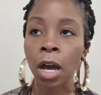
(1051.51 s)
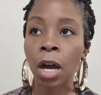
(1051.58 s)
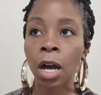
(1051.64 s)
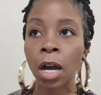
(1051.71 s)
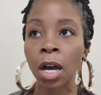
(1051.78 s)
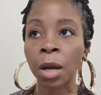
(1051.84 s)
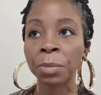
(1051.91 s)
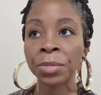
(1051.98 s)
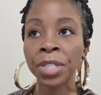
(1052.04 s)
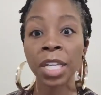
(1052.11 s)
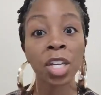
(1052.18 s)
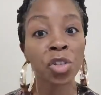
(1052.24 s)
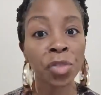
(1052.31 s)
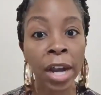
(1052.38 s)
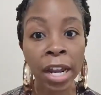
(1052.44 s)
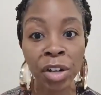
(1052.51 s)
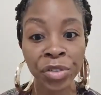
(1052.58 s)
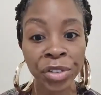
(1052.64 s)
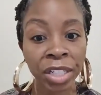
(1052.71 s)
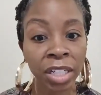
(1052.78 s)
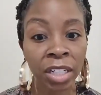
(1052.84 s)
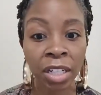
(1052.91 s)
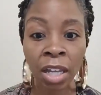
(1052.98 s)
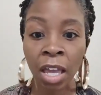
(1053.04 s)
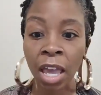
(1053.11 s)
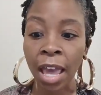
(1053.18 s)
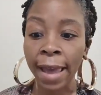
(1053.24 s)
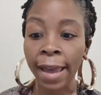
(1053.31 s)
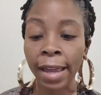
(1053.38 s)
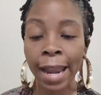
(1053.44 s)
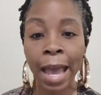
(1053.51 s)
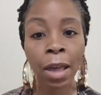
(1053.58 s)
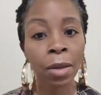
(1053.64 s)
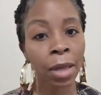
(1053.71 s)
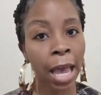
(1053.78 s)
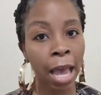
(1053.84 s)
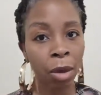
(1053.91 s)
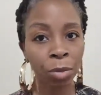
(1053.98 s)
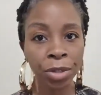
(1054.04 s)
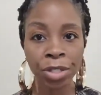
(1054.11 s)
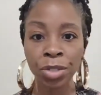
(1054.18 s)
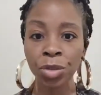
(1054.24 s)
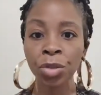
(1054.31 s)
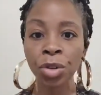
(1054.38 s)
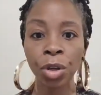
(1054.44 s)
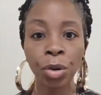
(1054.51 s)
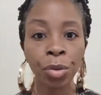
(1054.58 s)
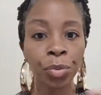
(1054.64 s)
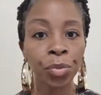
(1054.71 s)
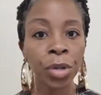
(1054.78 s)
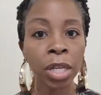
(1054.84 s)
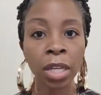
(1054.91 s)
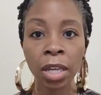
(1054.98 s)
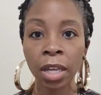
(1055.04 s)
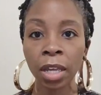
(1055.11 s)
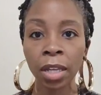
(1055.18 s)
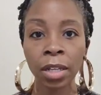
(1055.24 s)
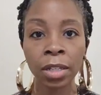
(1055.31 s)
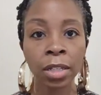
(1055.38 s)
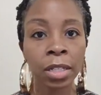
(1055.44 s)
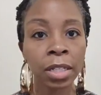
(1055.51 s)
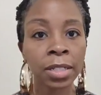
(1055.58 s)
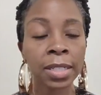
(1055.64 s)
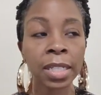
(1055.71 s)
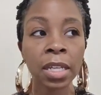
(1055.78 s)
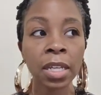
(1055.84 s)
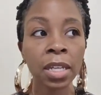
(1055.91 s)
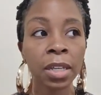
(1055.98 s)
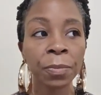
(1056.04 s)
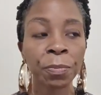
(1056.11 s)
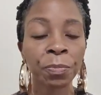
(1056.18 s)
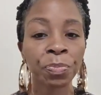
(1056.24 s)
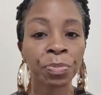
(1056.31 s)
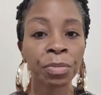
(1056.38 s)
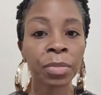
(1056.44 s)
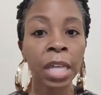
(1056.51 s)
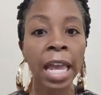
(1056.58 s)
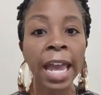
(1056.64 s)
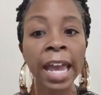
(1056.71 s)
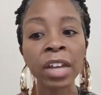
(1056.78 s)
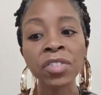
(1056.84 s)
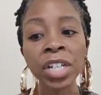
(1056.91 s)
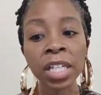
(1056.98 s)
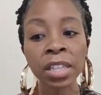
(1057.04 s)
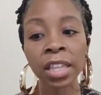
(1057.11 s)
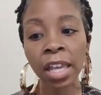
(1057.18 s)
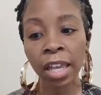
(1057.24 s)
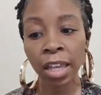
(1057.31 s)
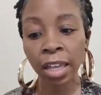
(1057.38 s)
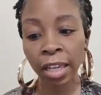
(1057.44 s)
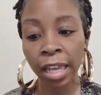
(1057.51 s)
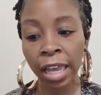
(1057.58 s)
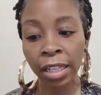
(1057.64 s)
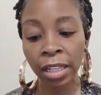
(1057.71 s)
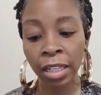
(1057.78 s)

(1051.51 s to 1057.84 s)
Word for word: Um, Dick Gregory. And I, I was, you know, reading, see, everything,